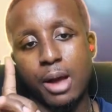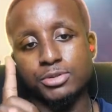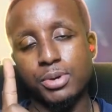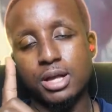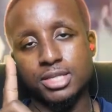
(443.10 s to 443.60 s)
Top
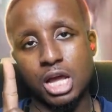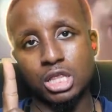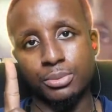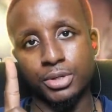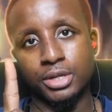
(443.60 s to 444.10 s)
spot's not
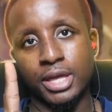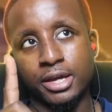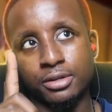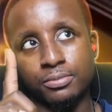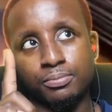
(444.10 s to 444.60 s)
limited. They
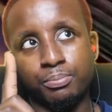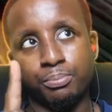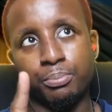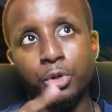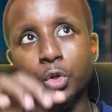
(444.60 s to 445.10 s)
can see if
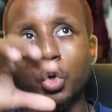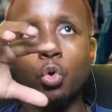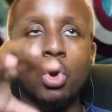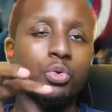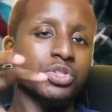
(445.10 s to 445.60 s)
they pull can
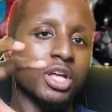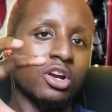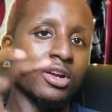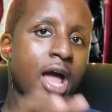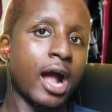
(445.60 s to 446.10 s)
quotes that
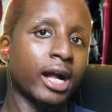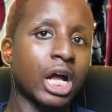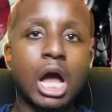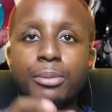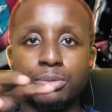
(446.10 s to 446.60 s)
are not
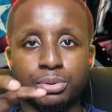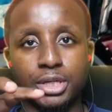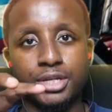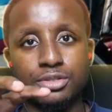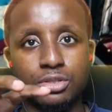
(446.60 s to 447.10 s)

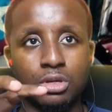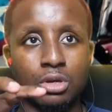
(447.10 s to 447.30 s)
commonplace.